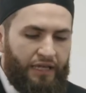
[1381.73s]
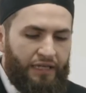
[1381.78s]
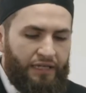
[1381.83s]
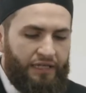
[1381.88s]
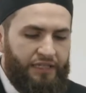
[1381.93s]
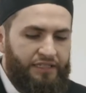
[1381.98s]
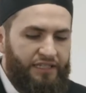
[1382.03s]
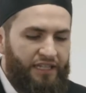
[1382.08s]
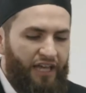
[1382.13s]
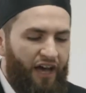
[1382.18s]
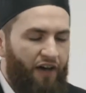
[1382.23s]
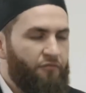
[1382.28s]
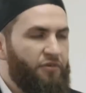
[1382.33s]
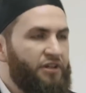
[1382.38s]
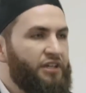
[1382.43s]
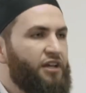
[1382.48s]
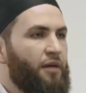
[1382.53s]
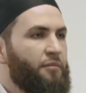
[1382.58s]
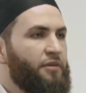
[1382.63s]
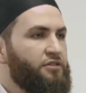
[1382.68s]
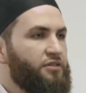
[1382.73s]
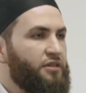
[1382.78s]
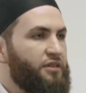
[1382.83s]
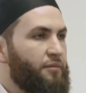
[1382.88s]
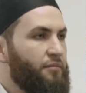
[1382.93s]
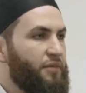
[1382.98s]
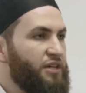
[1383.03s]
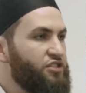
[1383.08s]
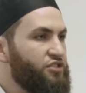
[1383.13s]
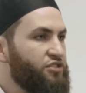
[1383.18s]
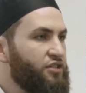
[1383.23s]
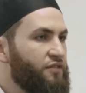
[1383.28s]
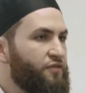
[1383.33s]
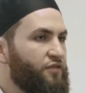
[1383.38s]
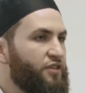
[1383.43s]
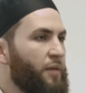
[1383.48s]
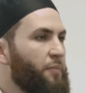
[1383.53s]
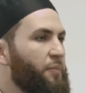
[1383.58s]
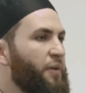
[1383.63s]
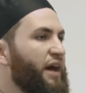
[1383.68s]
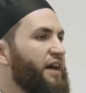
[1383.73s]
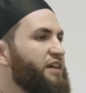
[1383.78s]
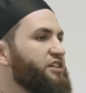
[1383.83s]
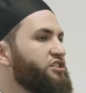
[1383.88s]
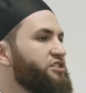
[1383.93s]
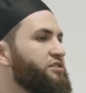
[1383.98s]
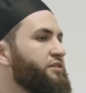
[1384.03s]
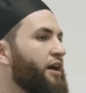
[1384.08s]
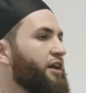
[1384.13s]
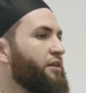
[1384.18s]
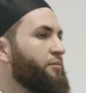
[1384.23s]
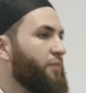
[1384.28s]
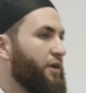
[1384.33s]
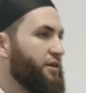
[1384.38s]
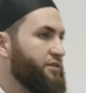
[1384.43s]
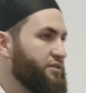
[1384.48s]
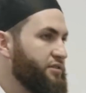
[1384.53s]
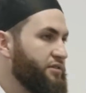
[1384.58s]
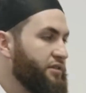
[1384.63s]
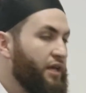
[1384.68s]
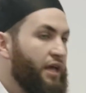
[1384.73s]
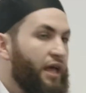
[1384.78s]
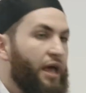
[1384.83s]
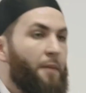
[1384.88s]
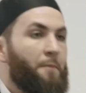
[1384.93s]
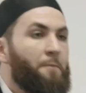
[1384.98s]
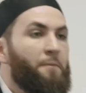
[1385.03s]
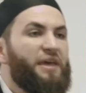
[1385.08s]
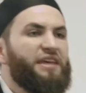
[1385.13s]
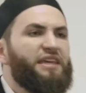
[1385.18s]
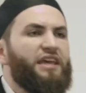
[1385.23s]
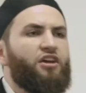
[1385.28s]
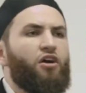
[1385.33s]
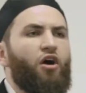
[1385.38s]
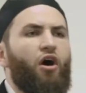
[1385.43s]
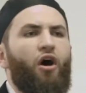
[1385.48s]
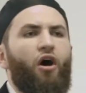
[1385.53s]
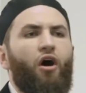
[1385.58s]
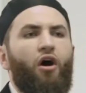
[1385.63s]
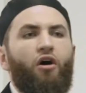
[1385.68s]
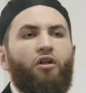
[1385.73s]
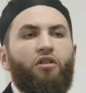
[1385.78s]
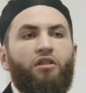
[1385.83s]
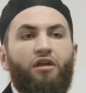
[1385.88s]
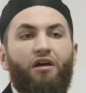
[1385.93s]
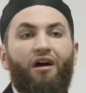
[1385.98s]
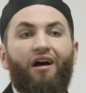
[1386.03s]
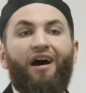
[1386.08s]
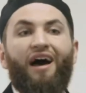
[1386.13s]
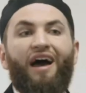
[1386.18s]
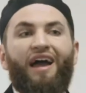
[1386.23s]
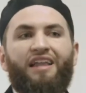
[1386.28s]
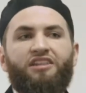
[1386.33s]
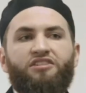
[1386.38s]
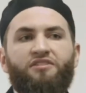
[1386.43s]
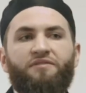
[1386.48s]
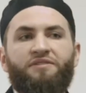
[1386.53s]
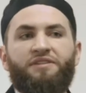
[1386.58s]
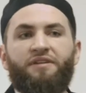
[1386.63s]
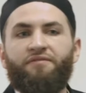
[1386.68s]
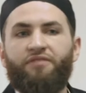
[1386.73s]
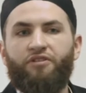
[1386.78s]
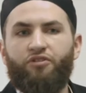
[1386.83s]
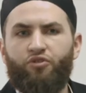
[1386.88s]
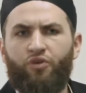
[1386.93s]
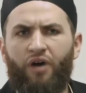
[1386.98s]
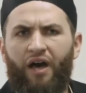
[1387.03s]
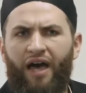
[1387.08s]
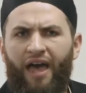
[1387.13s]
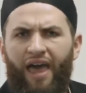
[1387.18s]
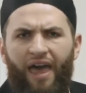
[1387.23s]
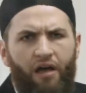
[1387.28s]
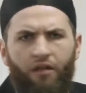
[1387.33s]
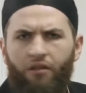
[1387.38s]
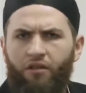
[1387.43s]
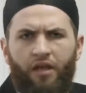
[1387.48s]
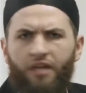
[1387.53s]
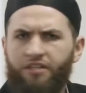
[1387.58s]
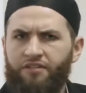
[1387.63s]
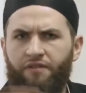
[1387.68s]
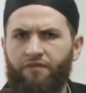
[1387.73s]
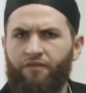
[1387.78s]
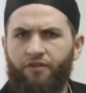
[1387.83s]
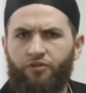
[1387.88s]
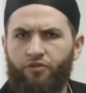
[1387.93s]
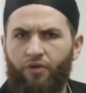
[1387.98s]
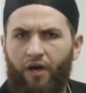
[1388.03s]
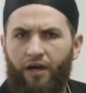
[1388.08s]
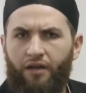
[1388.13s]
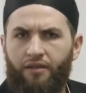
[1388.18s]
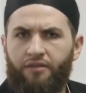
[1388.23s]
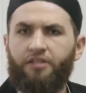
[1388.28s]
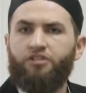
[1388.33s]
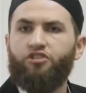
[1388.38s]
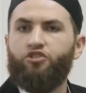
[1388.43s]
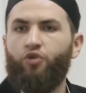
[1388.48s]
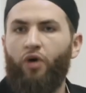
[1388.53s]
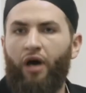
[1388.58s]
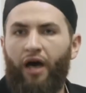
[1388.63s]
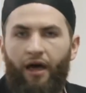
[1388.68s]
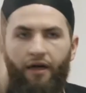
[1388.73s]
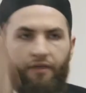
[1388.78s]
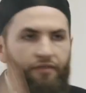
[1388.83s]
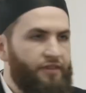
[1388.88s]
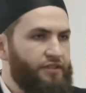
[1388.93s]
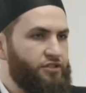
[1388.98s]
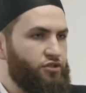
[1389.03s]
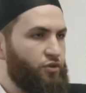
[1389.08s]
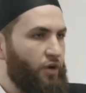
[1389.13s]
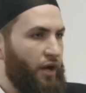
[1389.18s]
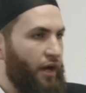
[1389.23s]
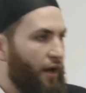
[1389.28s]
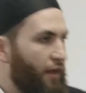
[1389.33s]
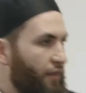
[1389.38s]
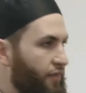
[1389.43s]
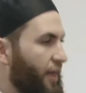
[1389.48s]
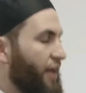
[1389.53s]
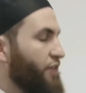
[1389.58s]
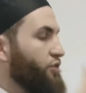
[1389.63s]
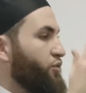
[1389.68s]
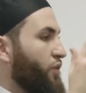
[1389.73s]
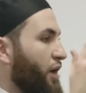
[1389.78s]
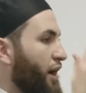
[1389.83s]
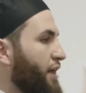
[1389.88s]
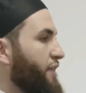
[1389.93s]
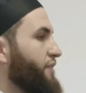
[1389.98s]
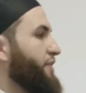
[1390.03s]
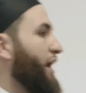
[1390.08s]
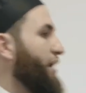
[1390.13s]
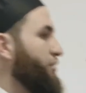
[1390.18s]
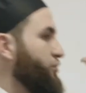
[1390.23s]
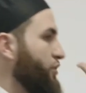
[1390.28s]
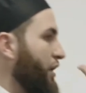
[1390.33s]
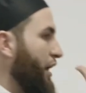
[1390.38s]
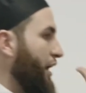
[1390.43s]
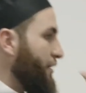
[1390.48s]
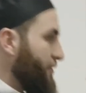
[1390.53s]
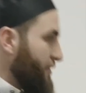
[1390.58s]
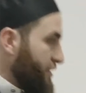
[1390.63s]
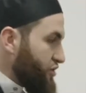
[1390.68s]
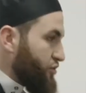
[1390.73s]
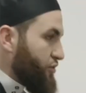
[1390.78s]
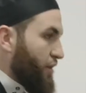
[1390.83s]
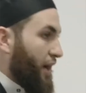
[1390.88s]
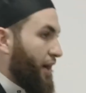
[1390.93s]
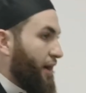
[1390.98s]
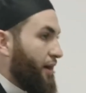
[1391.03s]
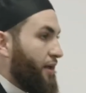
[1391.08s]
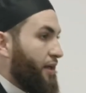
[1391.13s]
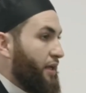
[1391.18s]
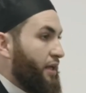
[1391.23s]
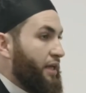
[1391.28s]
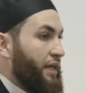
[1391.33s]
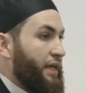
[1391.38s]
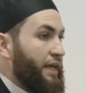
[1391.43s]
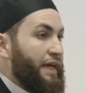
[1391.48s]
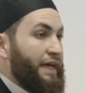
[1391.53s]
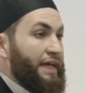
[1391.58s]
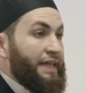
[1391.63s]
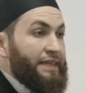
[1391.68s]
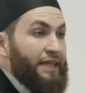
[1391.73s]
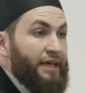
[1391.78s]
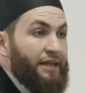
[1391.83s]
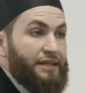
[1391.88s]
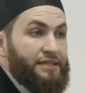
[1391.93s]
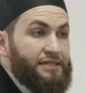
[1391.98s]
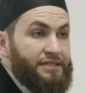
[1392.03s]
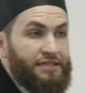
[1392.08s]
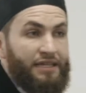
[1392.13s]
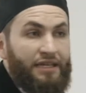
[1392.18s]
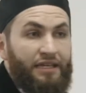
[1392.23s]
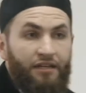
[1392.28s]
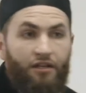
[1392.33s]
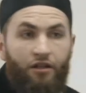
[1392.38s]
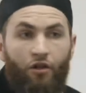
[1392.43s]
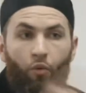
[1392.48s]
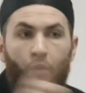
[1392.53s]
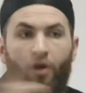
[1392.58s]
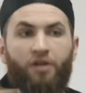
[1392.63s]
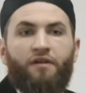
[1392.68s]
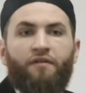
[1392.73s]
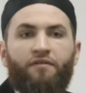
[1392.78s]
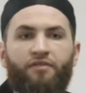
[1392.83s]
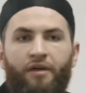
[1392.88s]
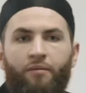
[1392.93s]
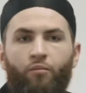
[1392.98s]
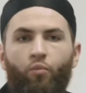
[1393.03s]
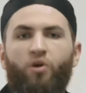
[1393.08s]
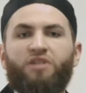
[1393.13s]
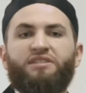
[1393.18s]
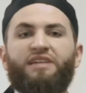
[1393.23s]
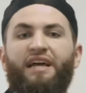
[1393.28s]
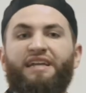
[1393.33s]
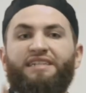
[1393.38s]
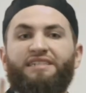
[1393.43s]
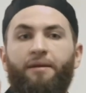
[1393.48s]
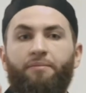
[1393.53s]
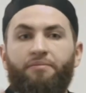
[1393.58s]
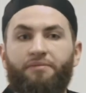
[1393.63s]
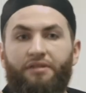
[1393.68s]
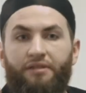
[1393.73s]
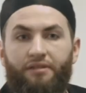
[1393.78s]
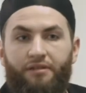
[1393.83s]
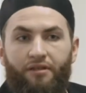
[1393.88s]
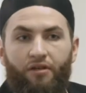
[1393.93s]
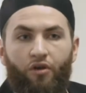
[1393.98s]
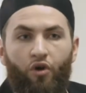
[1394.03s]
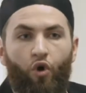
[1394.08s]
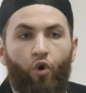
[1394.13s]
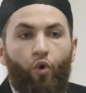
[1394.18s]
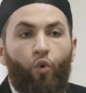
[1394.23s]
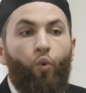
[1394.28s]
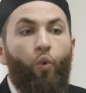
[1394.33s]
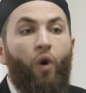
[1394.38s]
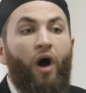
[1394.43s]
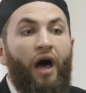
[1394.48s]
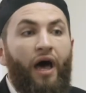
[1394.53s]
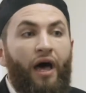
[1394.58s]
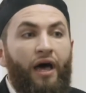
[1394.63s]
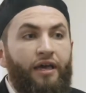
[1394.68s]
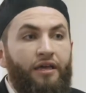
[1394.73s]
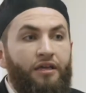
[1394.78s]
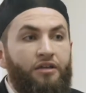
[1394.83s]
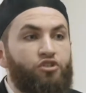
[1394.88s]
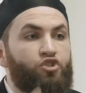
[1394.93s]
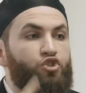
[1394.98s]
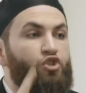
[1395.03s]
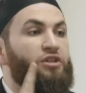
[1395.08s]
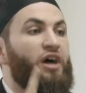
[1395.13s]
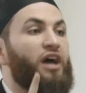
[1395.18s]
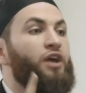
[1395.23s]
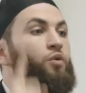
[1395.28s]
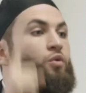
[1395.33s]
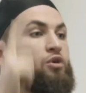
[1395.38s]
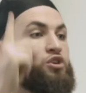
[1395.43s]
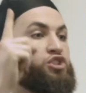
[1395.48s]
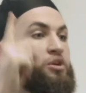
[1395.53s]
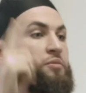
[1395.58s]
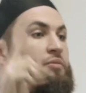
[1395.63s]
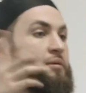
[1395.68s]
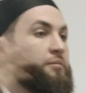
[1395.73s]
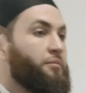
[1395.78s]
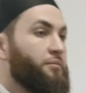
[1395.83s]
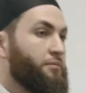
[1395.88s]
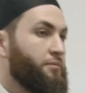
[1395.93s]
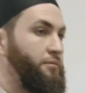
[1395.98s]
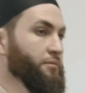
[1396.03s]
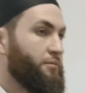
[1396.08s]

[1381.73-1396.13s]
He said, I've been coming to the masjid for the past nine months making all kinds of different dua, all kinds of different dua, this dua, this dua, that dua, that dua, this dua. Not a single one of them was accepted. Why should I worship him?